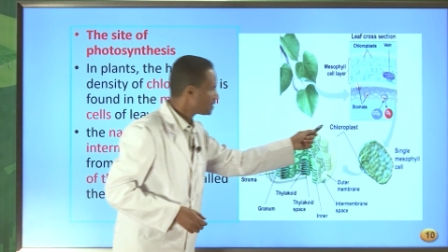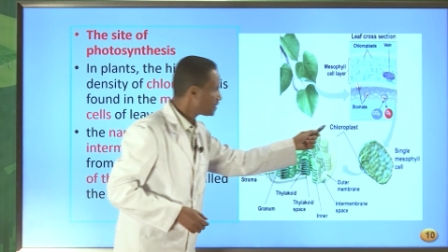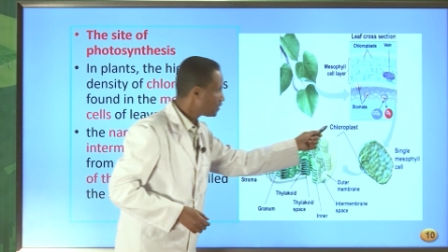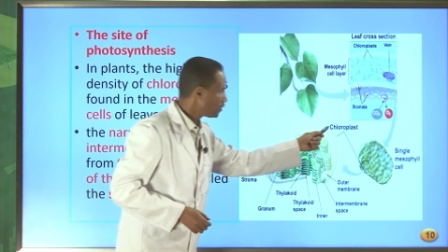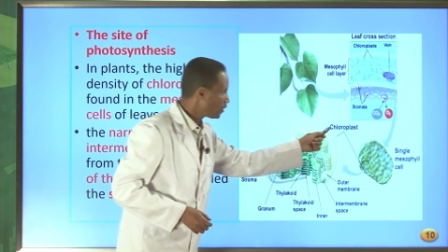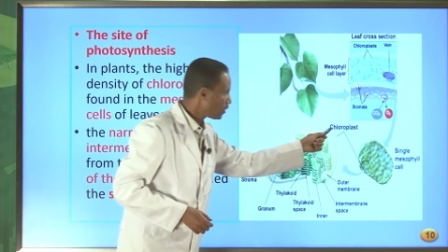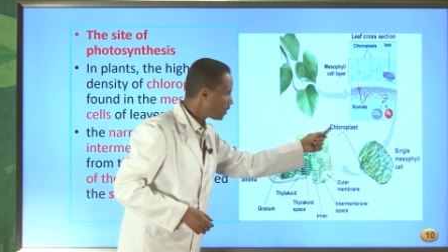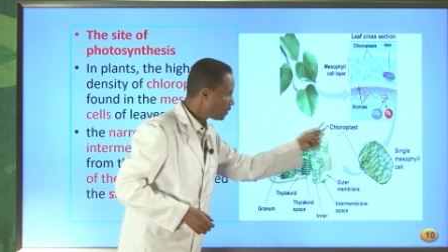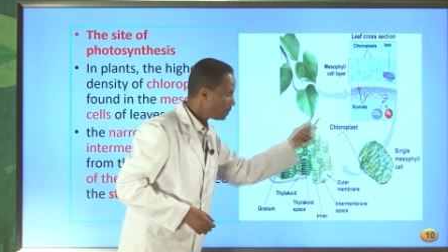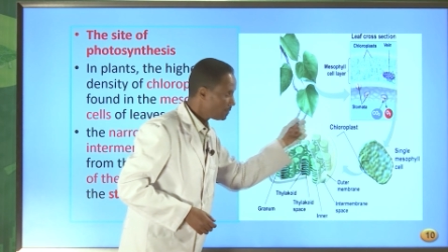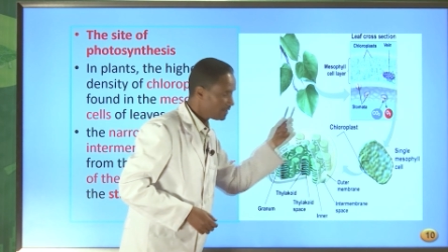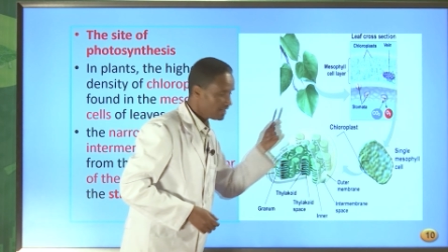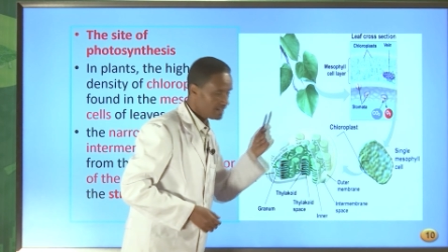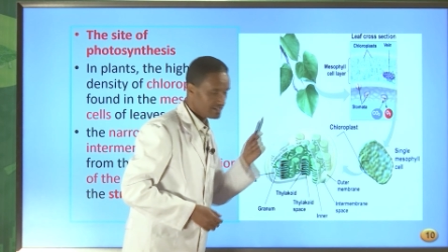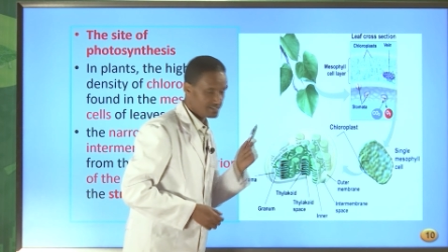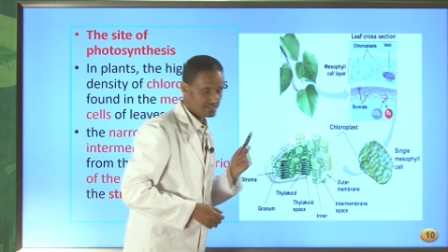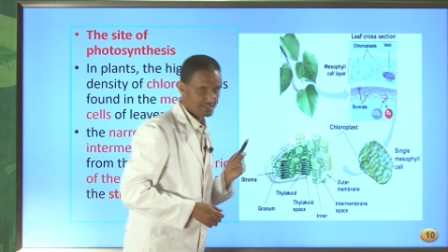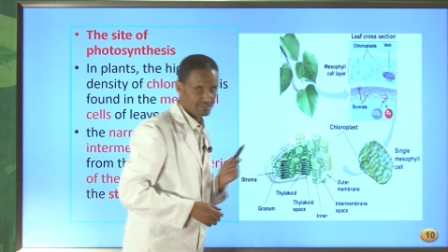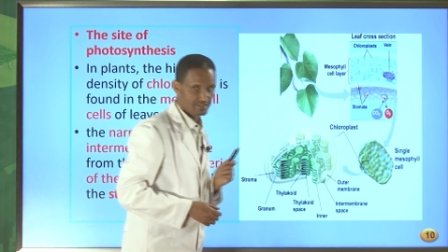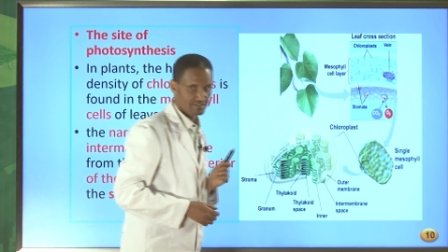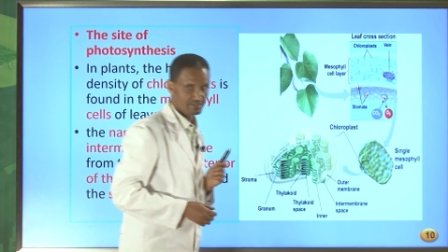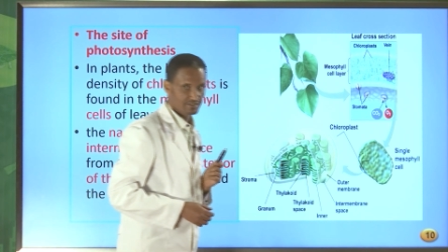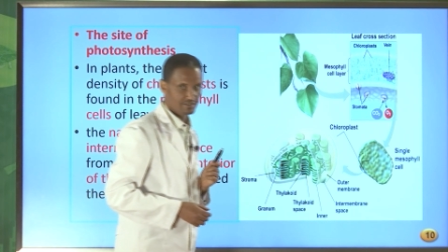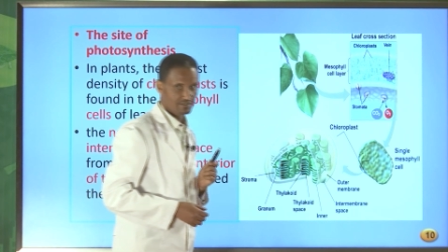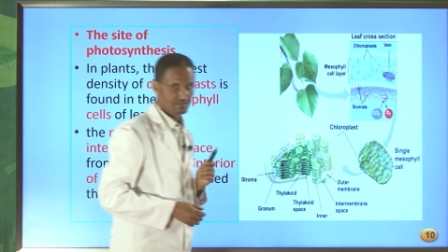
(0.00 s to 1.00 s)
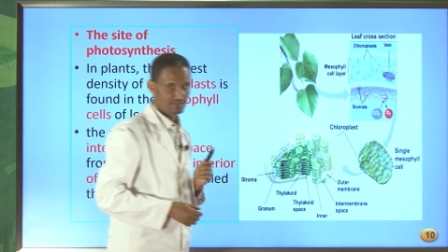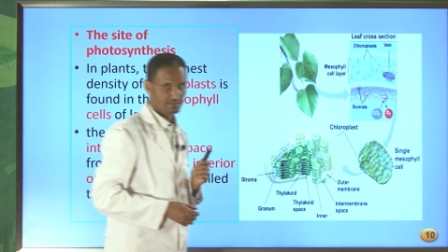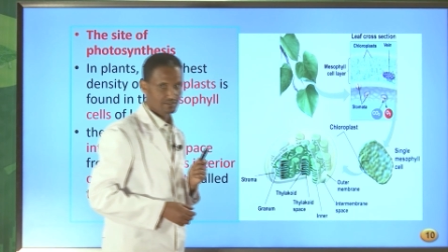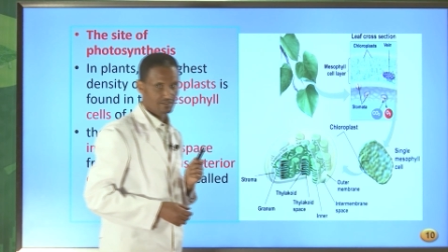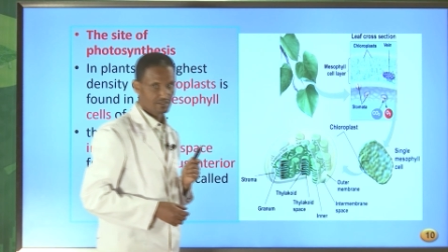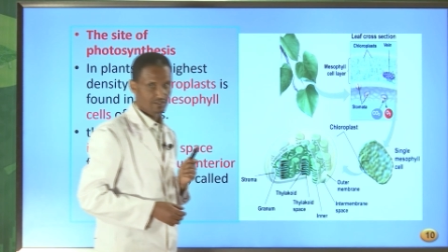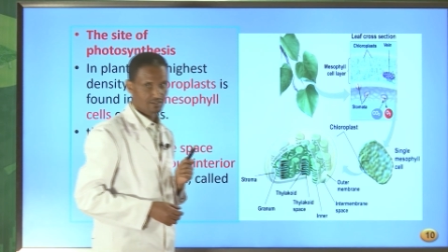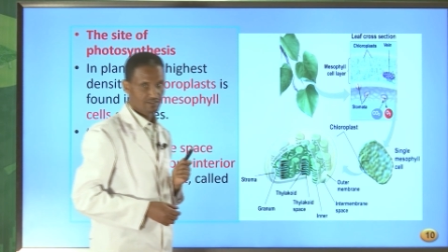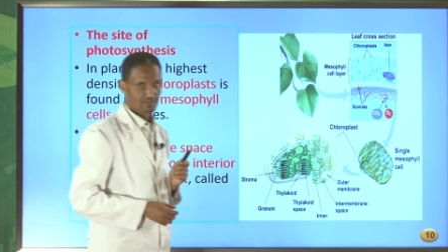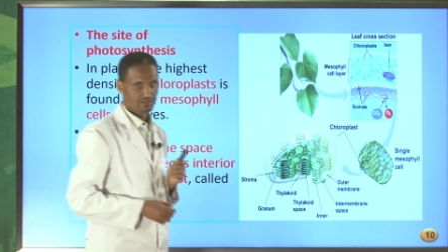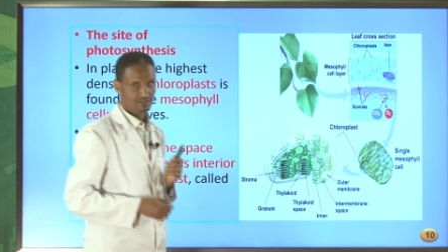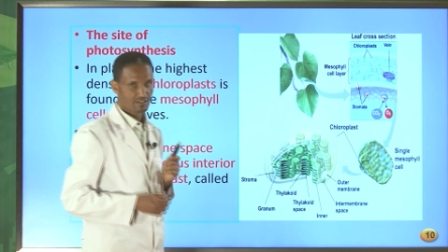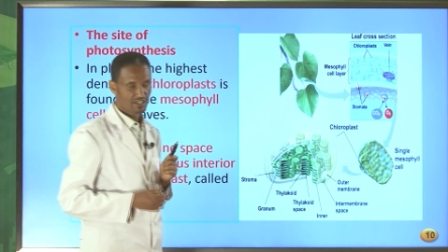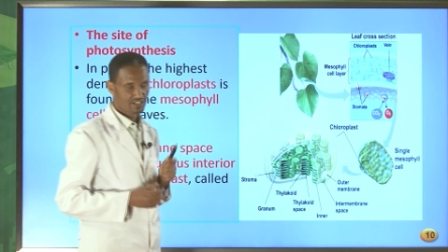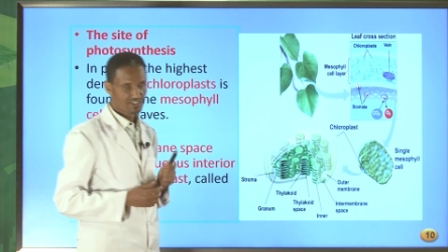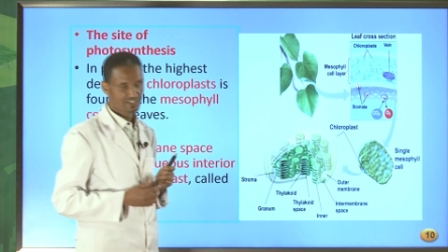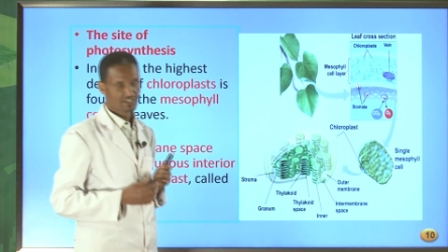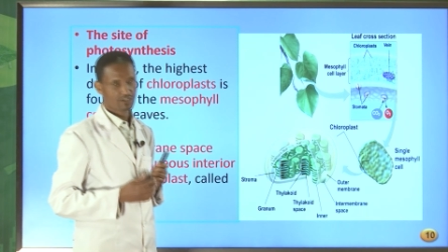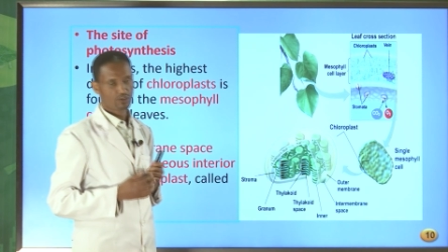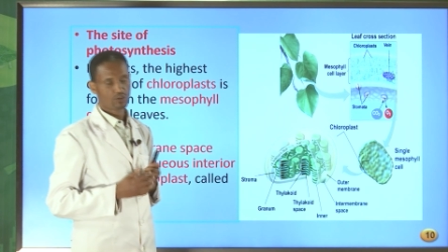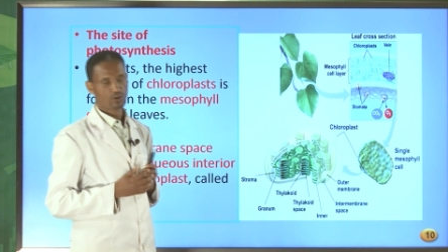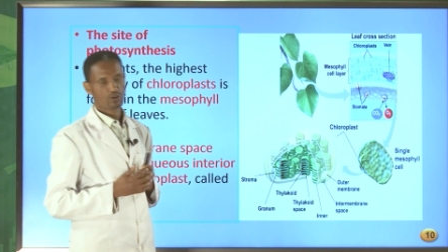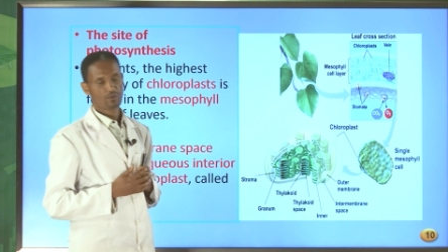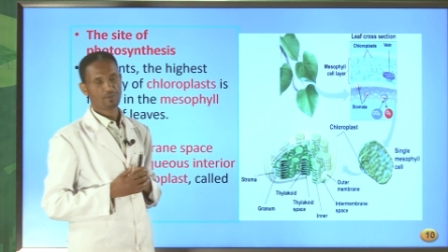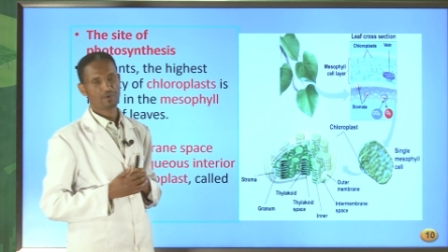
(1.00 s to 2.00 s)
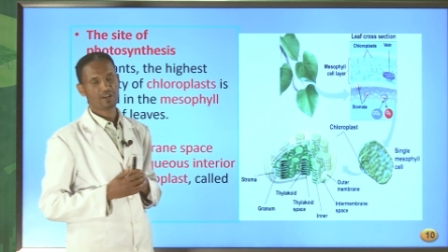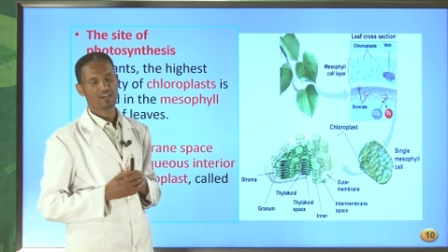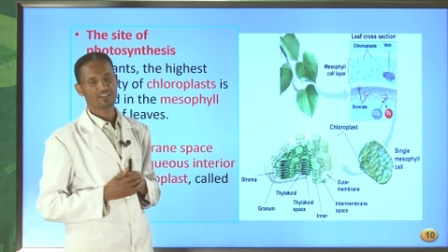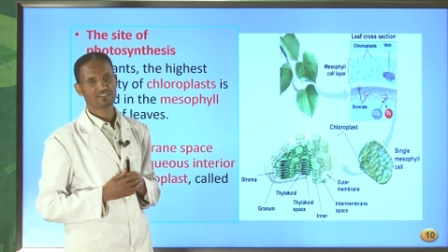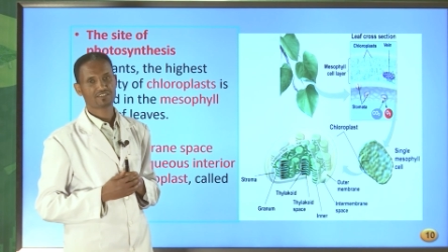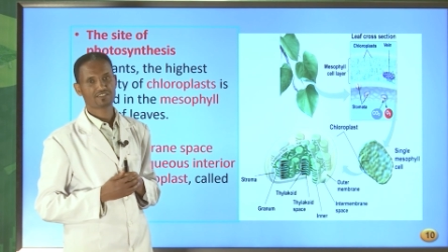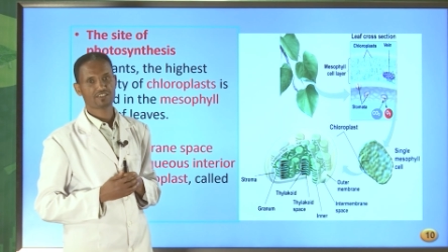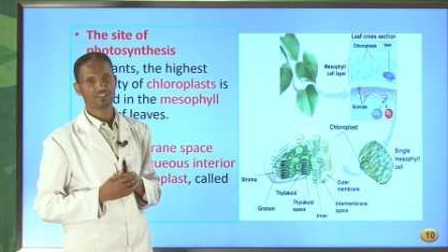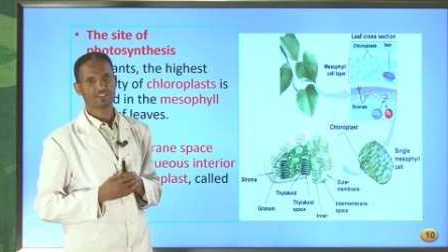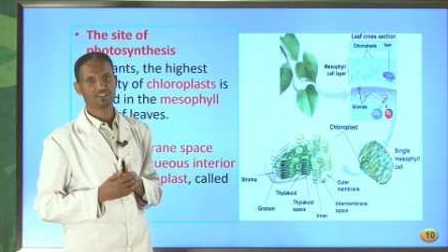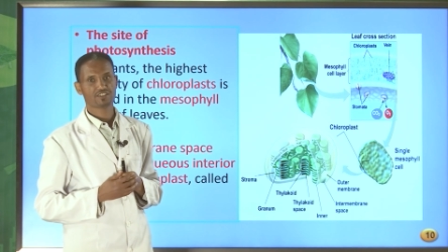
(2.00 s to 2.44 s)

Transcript: chloroplast. This chloroplast